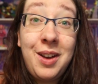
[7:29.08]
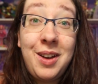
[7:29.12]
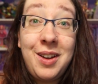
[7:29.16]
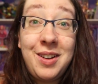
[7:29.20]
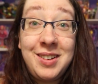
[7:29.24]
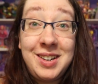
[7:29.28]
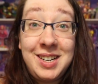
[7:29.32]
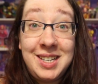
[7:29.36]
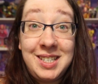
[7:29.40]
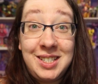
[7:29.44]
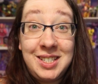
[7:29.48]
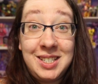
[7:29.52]

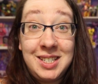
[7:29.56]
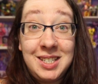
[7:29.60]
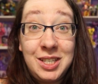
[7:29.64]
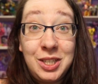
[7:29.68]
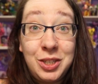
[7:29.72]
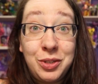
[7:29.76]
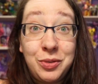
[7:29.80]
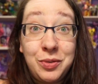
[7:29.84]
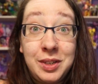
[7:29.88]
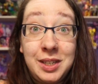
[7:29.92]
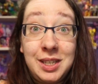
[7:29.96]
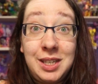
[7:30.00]
Alright, so
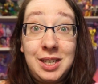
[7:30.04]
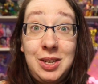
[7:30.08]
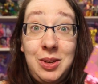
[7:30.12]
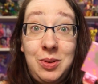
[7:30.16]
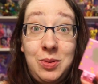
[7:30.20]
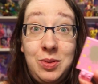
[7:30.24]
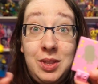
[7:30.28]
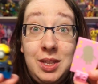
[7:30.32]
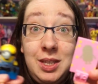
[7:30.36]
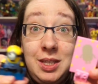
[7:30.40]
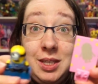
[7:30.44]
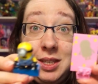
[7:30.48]
this is really
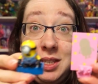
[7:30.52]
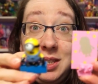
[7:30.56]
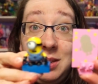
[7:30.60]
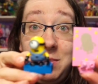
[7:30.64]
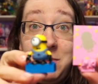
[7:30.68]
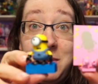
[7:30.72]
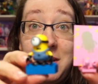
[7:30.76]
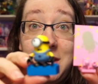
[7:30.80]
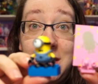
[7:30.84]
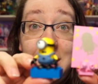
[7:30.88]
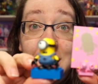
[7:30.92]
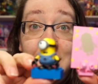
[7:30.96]
cute. This is the
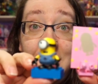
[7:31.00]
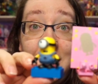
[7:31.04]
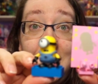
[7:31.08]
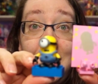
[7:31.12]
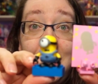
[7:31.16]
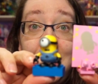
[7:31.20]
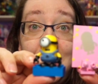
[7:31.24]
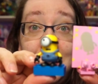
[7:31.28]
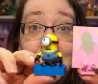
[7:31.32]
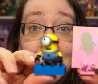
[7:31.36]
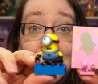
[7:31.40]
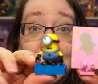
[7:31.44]
minion
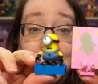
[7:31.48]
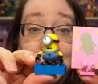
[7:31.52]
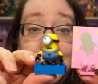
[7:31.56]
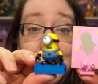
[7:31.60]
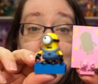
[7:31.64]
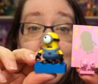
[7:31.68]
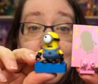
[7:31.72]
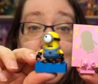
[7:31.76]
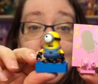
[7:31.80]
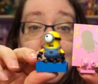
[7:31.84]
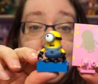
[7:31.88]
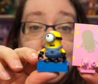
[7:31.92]
that I ended up
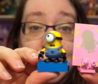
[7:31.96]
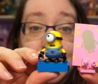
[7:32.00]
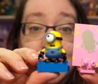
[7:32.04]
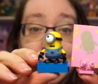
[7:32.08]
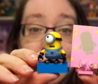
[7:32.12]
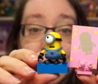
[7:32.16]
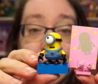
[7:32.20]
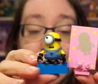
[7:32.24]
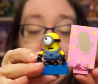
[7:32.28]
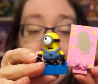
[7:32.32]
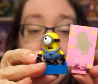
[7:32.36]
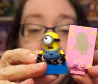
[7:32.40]
getting.
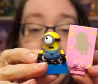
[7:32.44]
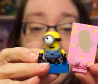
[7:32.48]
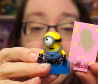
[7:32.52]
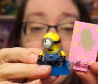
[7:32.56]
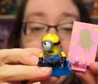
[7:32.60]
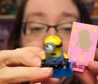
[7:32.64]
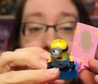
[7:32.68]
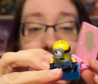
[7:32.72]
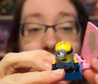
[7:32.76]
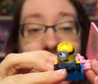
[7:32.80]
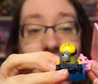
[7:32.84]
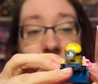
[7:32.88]
This is one of
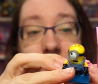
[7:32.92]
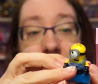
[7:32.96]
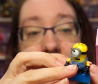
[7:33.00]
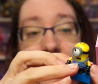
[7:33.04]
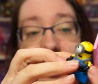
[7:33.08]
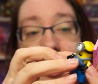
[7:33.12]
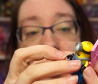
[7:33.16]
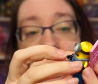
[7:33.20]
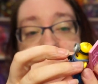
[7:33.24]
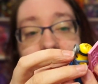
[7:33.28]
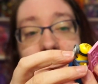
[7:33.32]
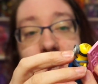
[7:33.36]
the ones where
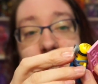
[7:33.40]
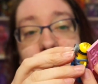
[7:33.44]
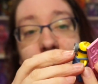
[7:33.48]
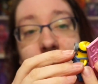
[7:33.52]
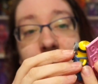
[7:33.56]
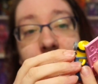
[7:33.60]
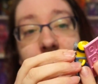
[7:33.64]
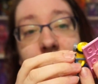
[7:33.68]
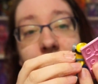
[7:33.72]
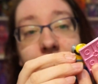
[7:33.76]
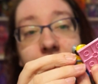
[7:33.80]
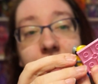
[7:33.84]
he just like
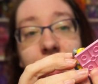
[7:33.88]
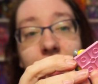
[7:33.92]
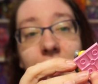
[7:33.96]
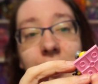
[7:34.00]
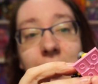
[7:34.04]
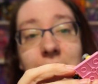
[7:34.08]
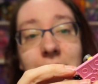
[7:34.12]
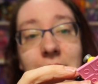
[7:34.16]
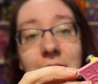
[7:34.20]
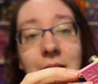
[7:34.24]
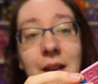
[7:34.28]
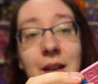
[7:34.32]
stands
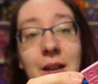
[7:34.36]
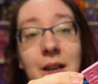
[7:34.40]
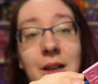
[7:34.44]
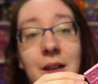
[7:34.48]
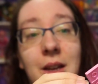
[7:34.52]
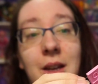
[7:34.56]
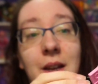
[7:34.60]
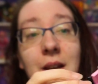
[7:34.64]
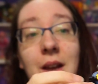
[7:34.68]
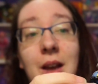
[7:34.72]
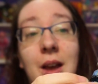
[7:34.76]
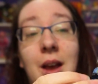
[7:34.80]
there. He's like,
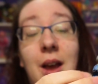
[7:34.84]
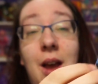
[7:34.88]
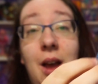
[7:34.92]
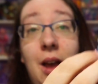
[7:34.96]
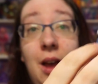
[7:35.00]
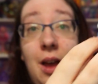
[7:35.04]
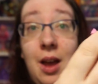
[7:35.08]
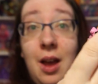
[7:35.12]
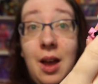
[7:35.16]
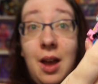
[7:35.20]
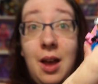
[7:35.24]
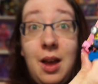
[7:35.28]

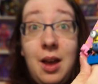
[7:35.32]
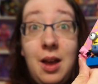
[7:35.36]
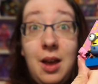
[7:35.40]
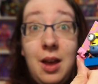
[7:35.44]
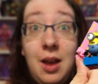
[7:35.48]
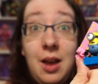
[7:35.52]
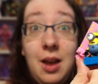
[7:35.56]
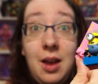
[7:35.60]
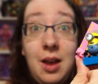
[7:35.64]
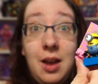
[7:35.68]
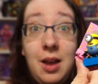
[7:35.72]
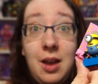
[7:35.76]

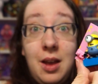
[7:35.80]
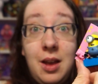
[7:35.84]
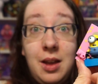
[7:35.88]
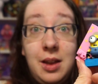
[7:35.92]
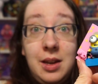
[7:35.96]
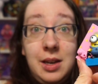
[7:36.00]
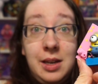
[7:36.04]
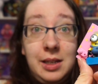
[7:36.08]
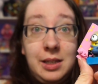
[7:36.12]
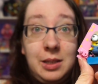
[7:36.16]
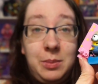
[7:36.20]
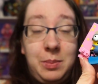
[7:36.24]
ah,
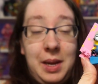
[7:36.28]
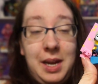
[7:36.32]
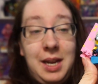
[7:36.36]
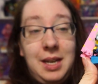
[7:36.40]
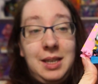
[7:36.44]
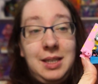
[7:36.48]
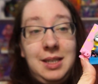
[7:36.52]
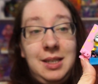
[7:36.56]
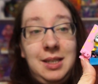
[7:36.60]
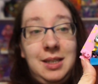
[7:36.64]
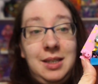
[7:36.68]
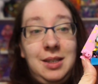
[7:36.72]
and he gets
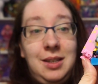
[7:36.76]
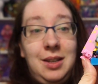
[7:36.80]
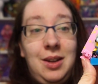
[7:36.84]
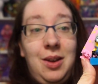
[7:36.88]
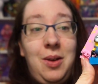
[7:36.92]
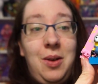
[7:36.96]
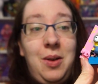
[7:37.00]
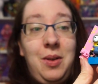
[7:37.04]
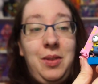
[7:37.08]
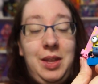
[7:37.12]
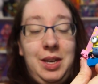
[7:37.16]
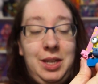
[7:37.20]
painted.
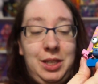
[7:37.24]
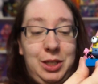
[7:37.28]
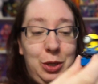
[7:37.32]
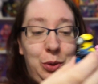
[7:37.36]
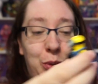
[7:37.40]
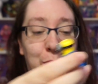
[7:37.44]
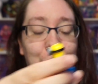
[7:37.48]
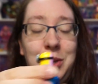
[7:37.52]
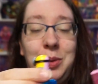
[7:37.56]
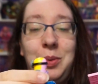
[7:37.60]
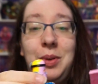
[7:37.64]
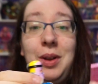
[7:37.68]
Oh, that is
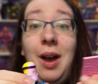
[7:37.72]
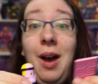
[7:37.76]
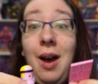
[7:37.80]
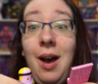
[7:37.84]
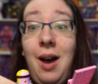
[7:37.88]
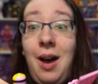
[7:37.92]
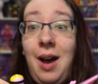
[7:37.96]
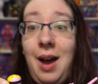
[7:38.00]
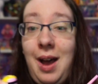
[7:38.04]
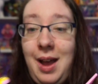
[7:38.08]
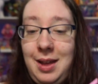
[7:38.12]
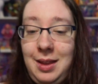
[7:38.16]
so cute.
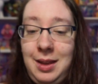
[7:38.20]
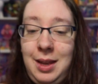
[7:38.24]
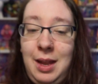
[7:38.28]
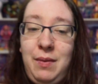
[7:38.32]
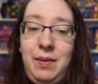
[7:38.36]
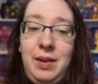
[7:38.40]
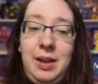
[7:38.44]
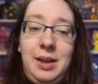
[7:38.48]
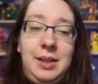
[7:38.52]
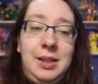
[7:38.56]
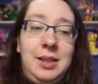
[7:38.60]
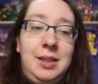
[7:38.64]
I
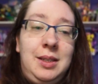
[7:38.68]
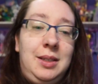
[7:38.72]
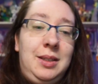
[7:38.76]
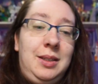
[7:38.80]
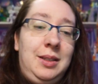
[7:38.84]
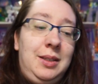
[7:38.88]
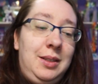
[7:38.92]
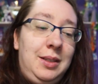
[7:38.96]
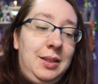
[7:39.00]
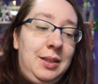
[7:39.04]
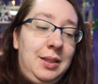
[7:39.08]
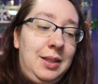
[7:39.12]
love it.
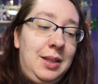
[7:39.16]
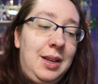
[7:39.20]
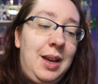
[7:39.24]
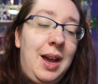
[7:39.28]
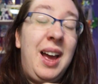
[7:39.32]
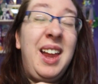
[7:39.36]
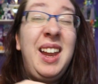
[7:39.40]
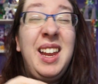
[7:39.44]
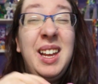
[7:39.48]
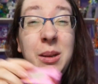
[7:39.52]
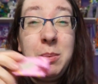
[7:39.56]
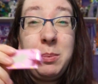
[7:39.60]

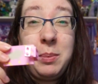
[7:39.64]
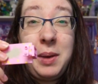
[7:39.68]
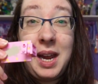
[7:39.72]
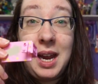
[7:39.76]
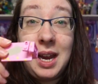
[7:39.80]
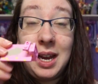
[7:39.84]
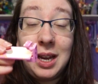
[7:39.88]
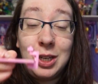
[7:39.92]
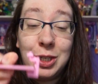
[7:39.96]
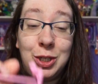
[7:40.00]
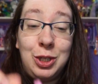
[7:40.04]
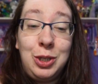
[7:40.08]
I like
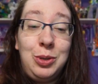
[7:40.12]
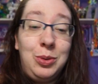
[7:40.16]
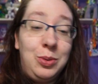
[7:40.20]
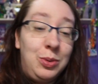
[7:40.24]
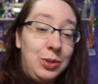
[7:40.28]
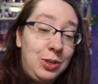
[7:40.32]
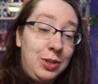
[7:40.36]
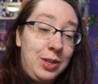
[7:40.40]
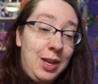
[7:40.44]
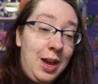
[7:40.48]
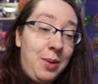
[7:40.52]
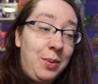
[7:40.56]
pink
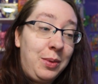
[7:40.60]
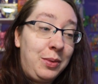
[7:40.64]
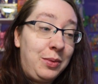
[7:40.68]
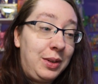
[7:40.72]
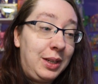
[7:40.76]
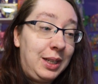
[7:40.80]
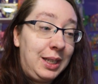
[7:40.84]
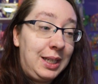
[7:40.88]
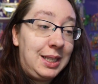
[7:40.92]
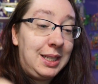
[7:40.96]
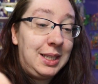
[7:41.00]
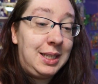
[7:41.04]
too, so that one
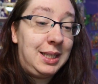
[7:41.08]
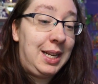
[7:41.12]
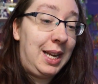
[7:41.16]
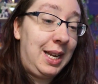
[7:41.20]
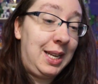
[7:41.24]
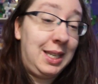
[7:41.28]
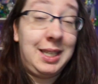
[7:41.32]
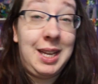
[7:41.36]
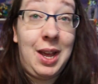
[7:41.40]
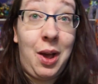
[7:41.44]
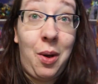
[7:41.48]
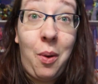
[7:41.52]
really
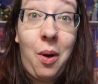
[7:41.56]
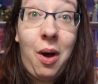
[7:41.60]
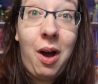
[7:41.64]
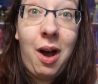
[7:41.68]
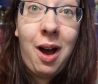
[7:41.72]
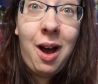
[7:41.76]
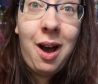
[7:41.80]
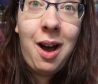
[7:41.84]
stands out.